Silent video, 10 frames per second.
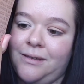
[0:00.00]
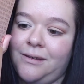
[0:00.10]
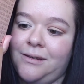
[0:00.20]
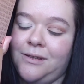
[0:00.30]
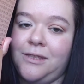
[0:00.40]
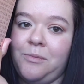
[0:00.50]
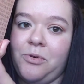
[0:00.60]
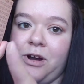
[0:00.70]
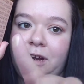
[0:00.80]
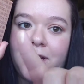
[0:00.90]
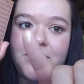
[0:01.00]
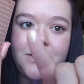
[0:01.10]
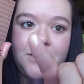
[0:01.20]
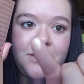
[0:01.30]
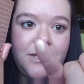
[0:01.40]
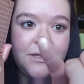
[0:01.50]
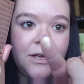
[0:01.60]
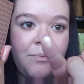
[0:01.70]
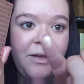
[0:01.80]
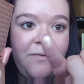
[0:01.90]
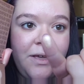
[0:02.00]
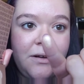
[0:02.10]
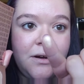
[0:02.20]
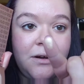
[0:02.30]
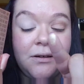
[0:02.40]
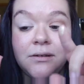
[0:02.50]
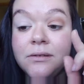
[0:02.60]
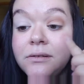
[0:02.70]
until the product gets on my finger.